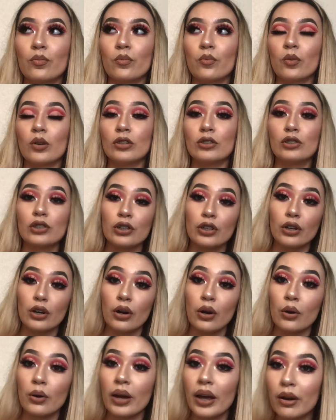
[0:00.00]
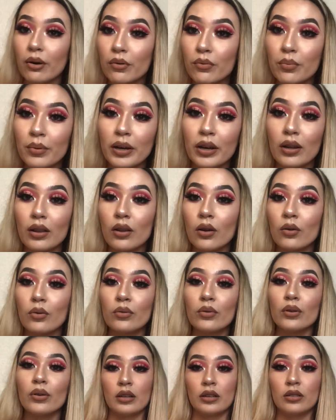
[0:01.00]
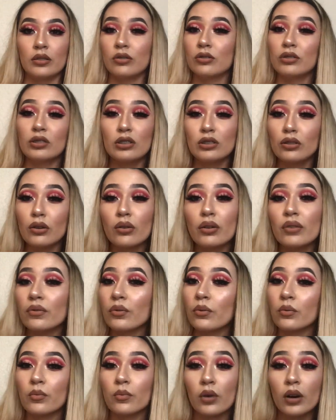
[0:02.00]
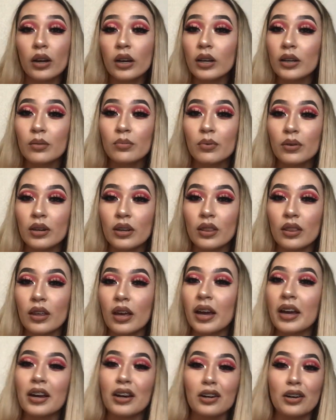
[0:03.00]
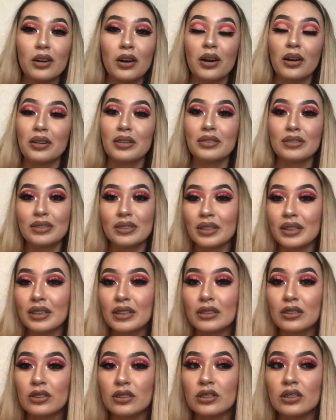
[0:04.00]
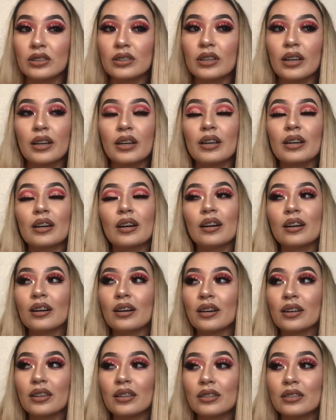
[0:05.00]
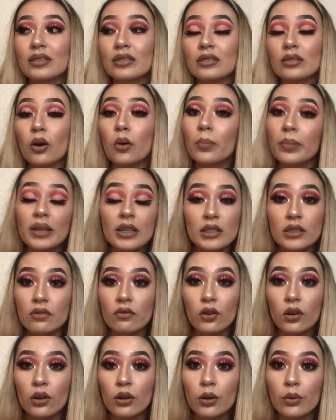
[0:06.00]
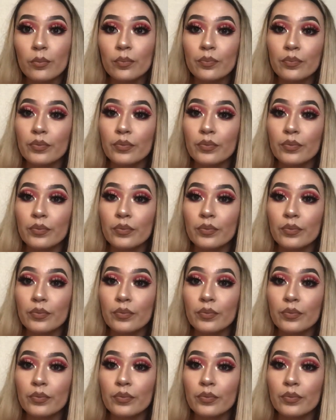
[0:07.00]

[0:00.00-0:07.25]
Once you're okay with being alone, you just don't even want anybody there, honestly. You're just like, this is so peaceful.